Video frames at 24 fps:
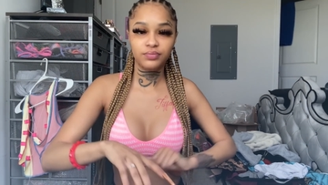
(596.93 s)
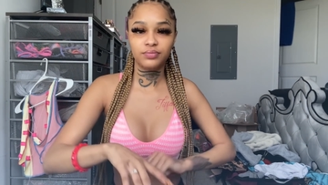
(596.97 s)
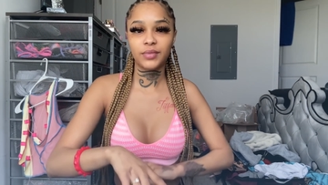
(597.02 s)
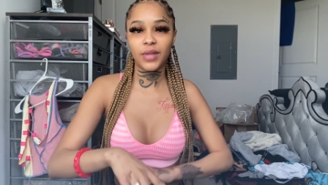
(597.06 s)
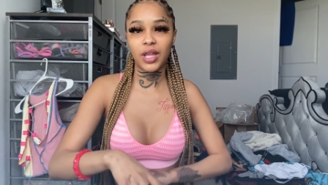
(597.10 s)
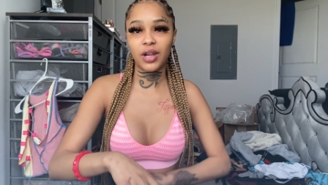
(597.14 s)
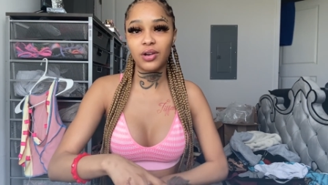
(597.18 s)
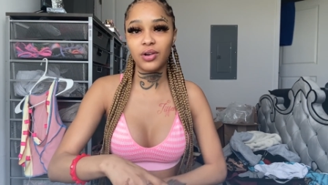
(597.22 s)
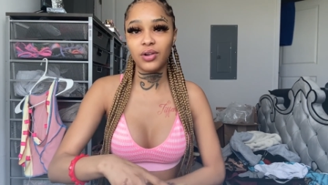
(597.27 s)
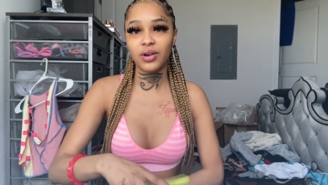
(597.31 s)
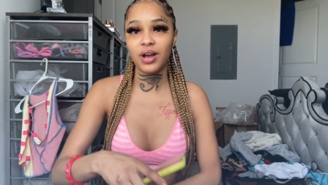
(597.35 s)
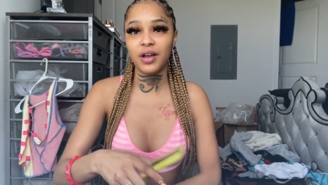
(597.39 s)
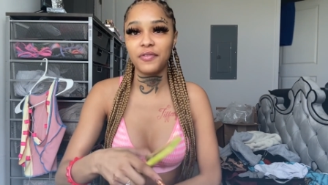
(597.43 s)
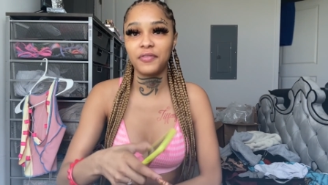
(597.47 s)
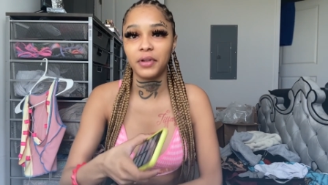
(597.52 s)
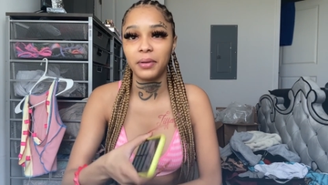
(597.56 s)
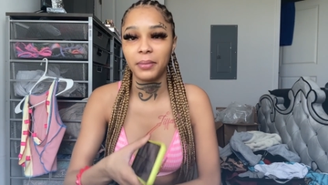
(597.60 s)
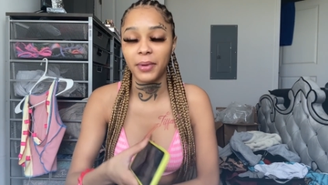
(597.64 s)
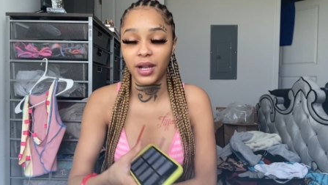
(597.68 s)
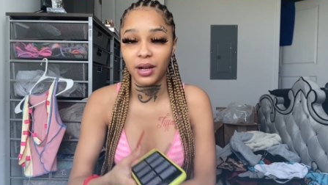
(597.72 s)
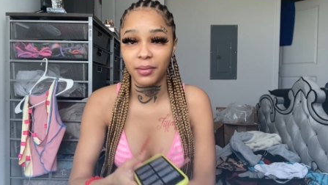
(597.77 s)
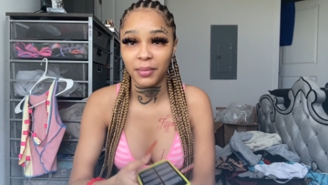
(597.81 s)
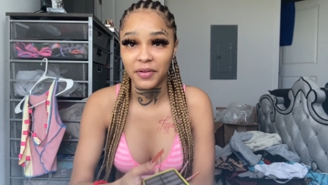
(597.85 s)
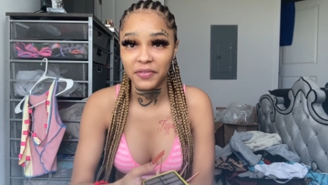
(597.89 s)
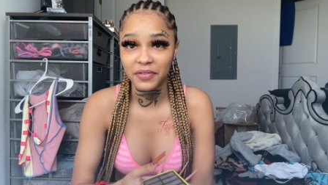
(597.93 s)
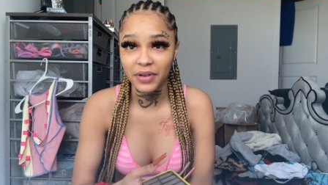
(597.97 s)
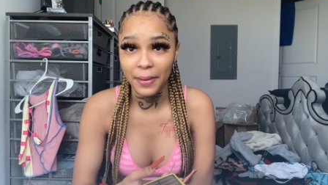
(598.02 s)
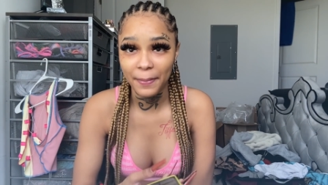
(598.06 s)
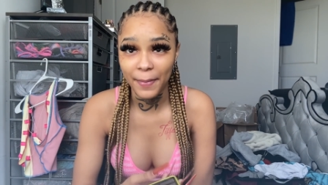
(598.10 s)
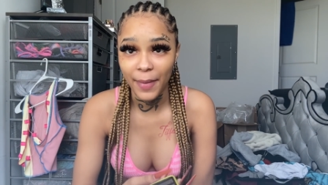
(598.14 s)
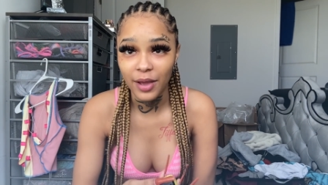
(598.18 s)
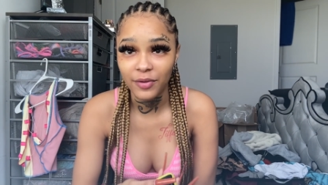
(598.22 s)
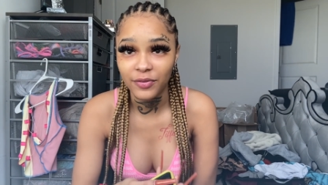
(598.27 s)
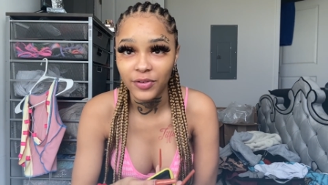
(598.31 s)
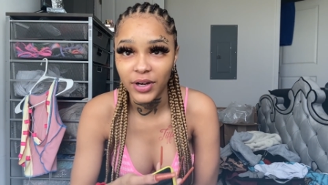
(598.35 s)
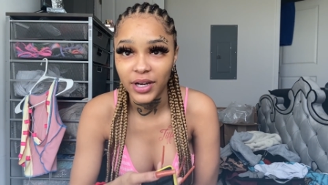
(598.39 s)
I don't know how I feel about them. I feel like
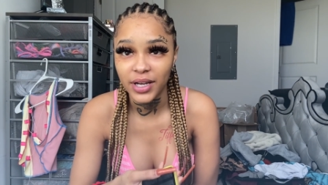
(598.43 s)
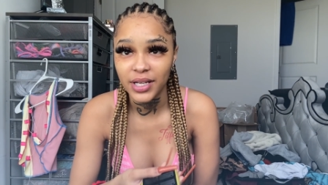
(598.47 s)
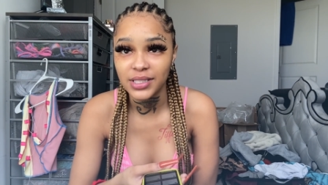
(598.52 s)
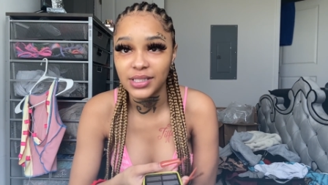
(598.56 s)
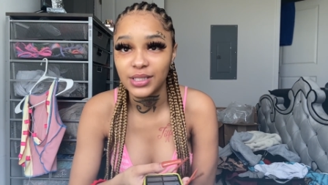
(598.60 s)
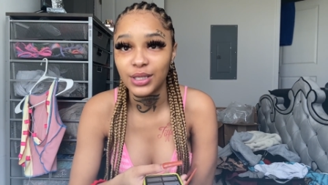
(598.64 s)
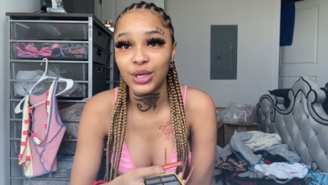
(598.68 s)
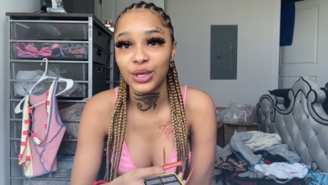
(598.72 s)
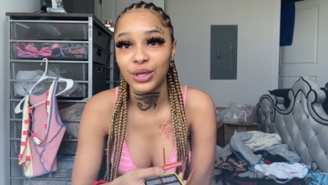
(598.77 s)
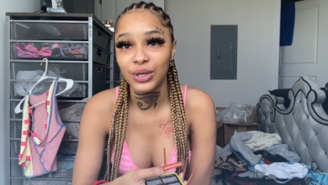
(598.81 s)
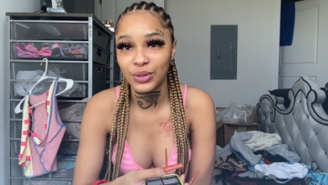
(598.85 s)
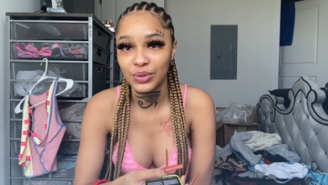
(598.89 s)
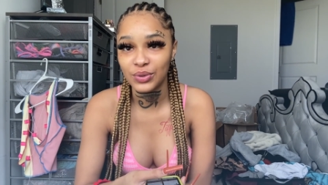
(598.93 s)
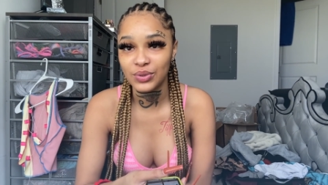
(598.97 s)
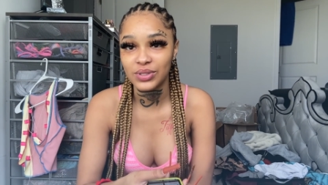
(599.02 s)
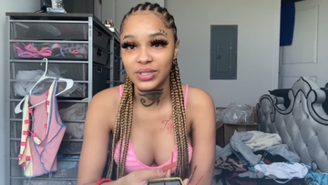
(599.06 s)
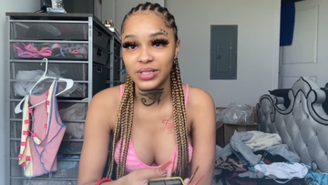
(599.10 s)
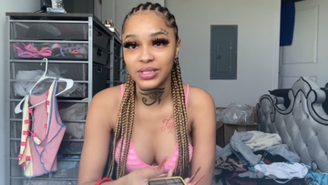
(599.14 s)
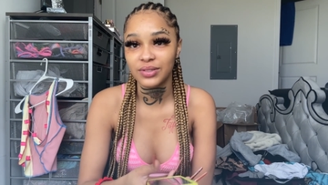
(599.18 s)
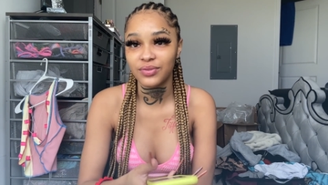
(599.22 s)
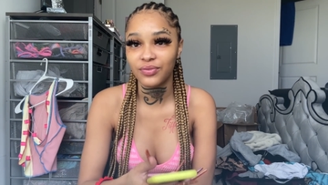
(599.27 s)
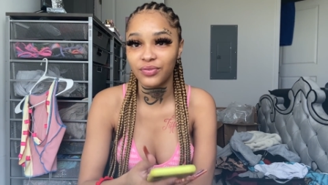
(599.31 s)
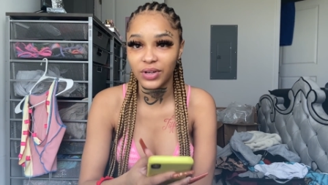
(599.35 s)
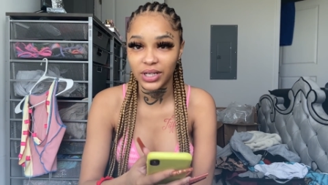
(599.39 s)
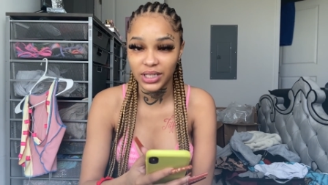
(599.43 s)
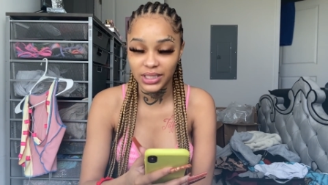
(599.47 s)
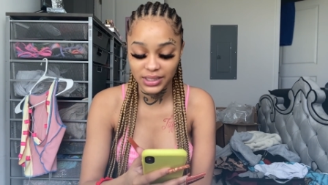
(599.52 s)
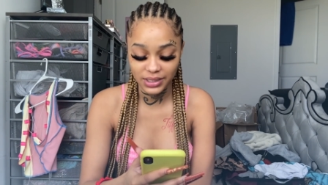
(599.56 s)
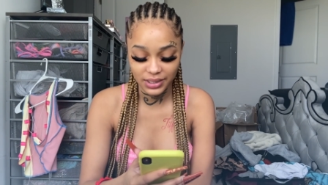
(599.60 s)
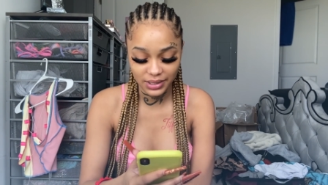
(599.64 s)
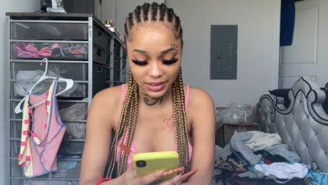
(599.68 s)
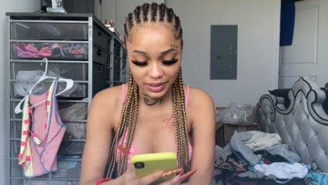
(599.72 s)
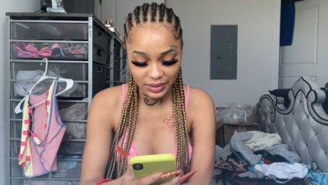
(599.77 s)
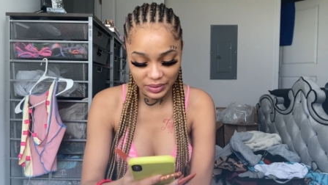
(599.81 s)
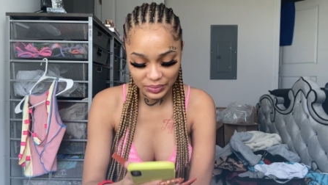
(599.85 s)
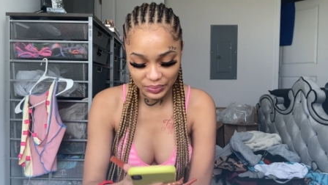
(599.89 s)
my forehead's huge as fuck.